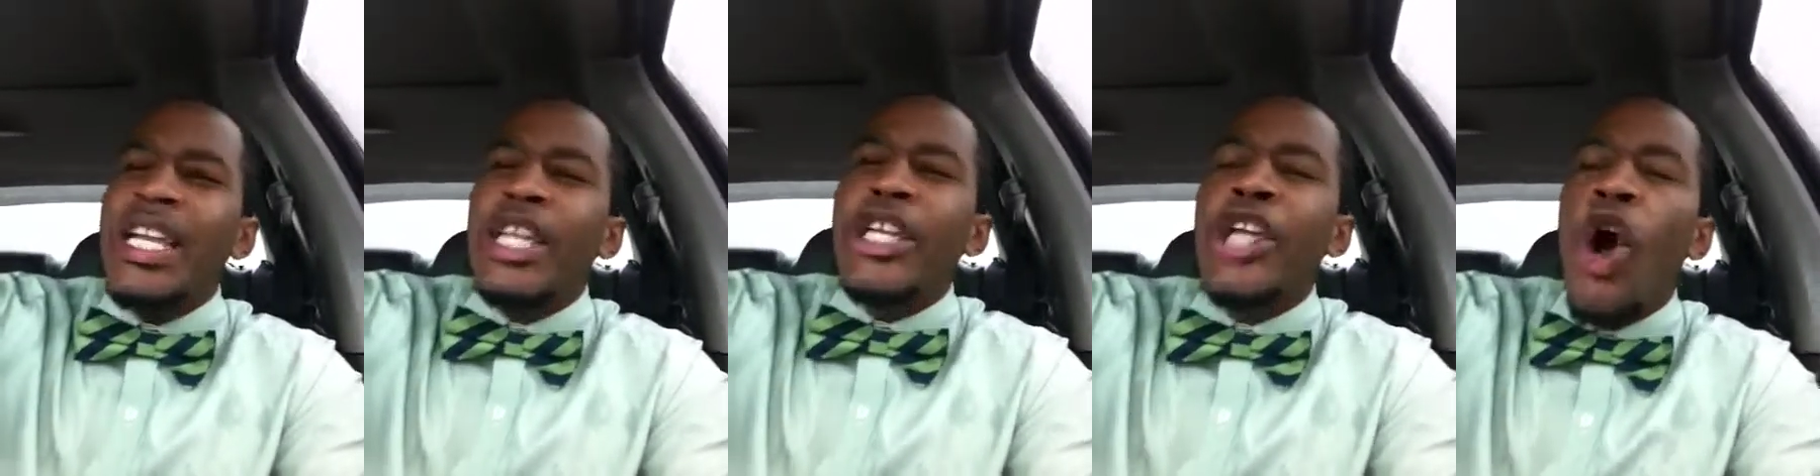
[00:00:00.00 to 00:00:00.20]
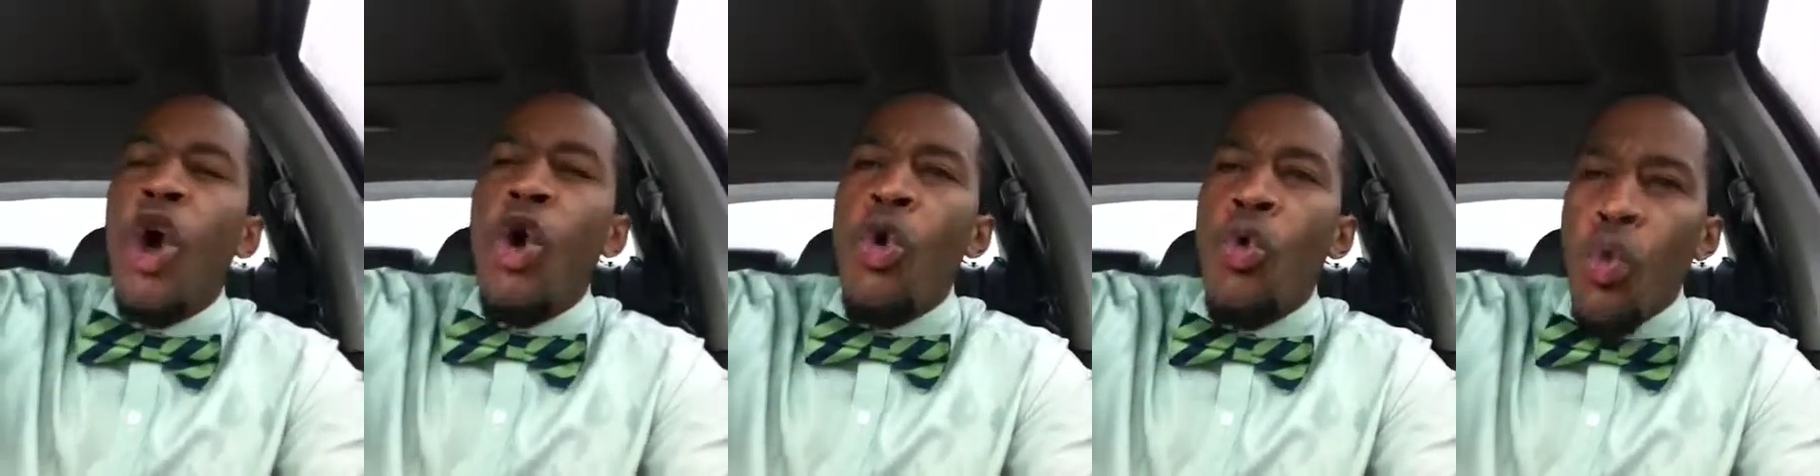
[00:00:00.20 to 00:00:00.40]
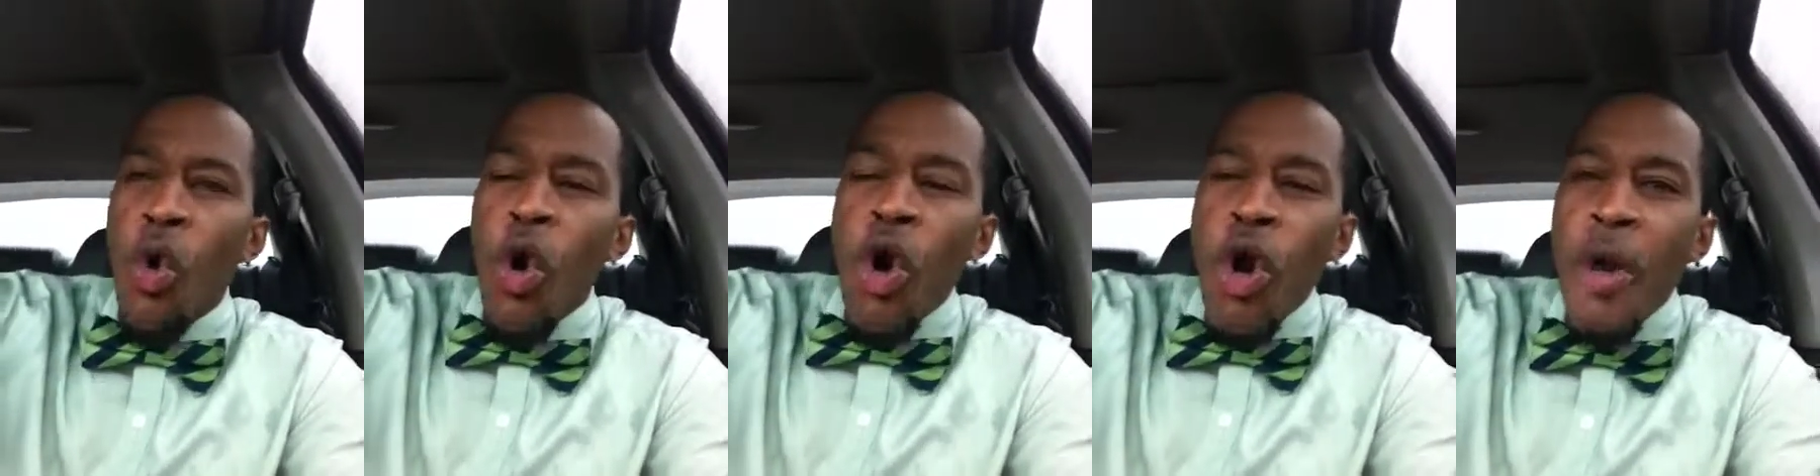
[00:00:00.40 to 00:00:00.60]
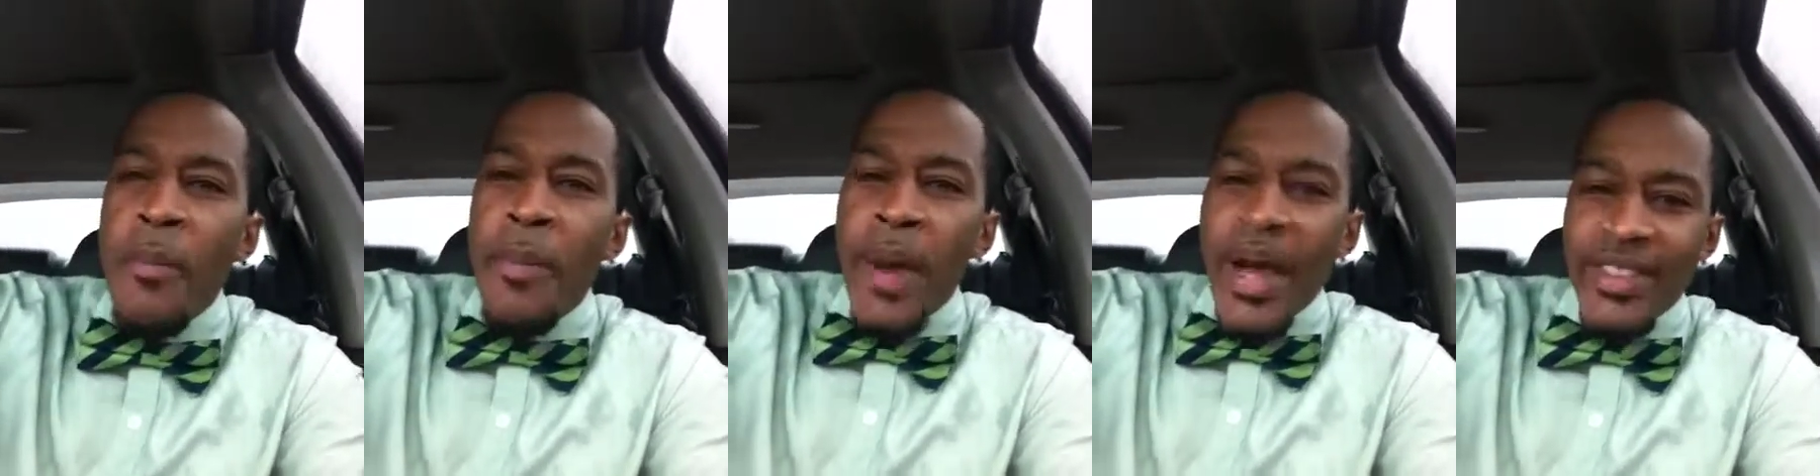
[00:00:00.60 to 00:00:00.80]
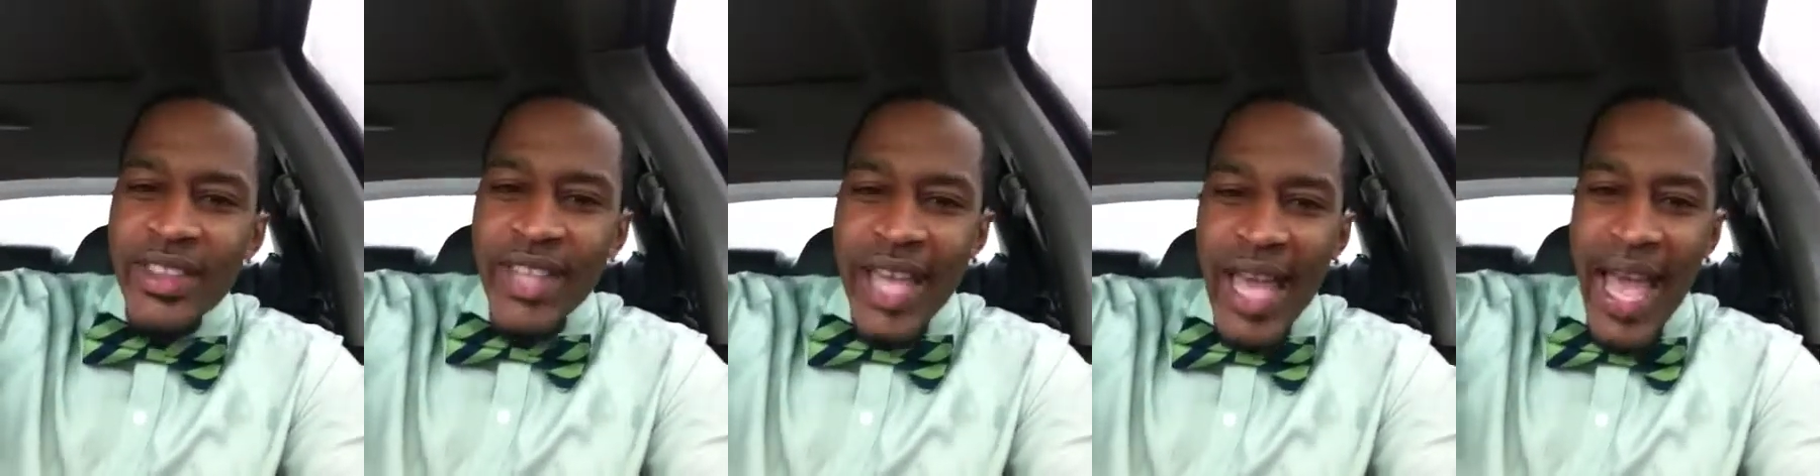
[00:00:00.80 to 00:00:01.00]
don't worry
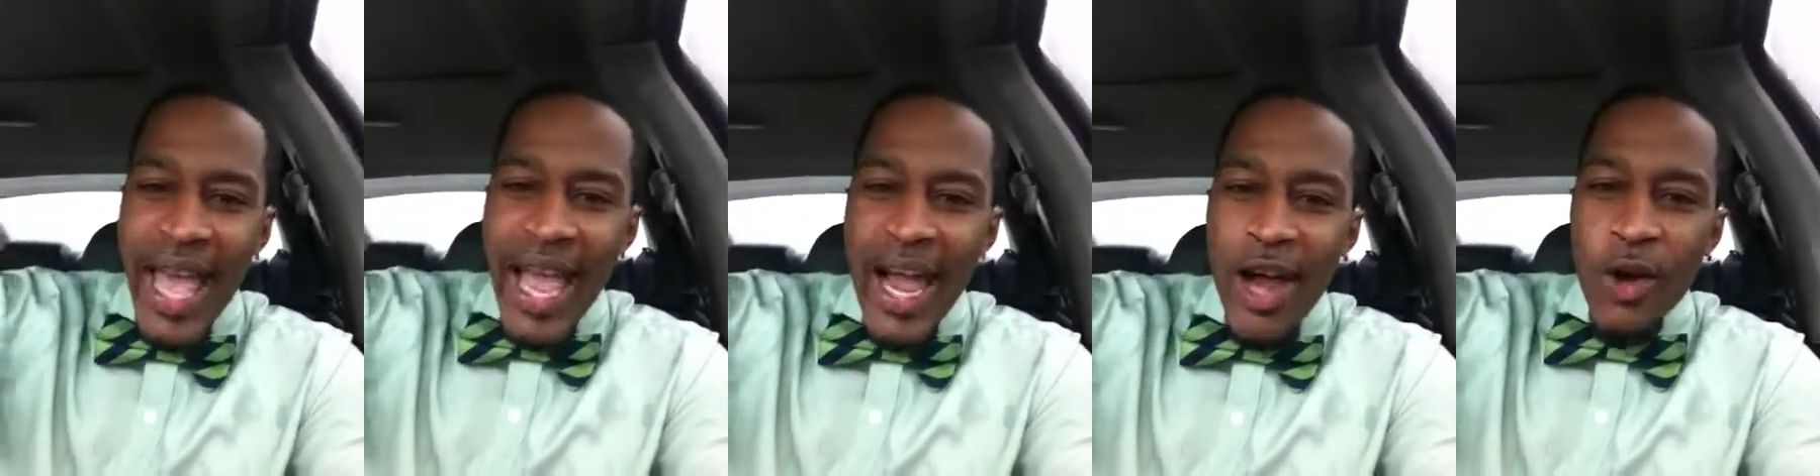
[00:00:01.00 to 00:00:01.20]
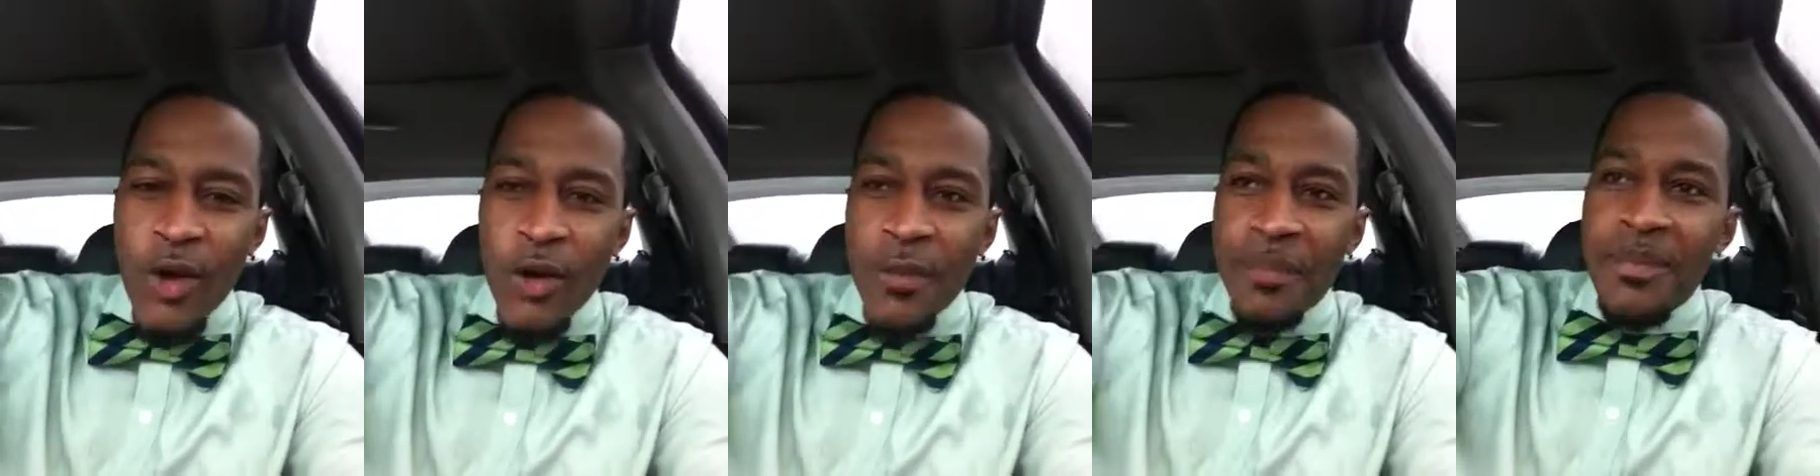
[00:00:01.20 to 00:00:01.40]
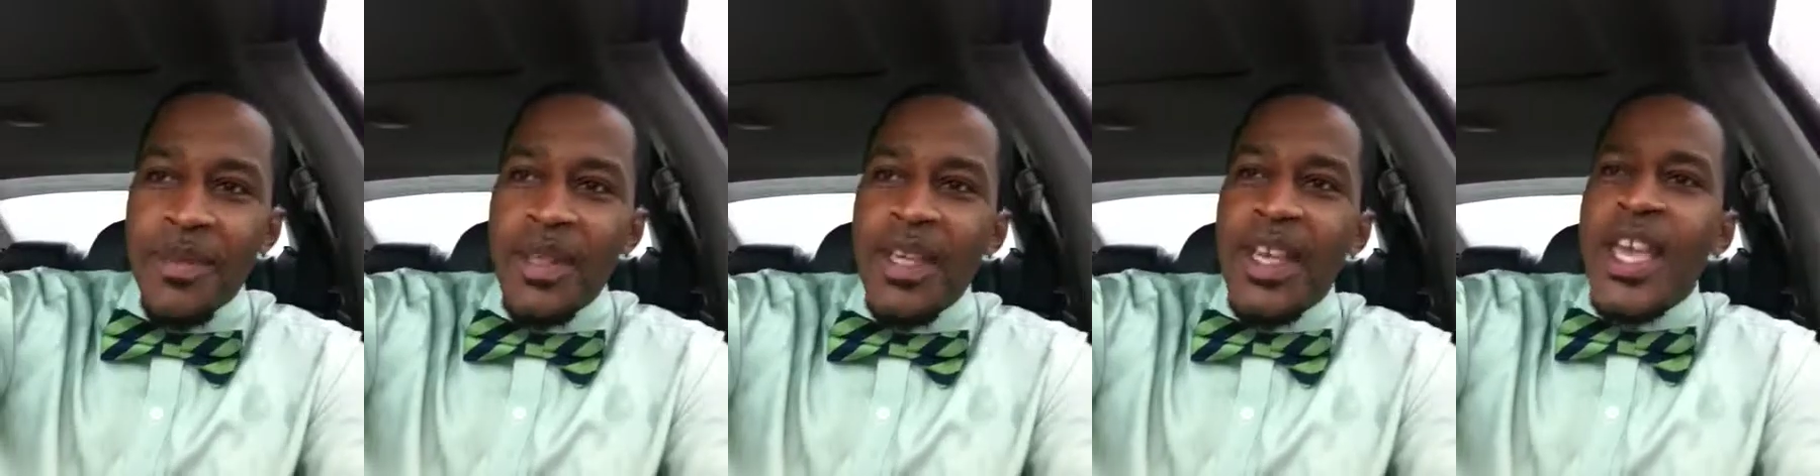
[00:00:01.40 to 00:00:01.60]
about the how.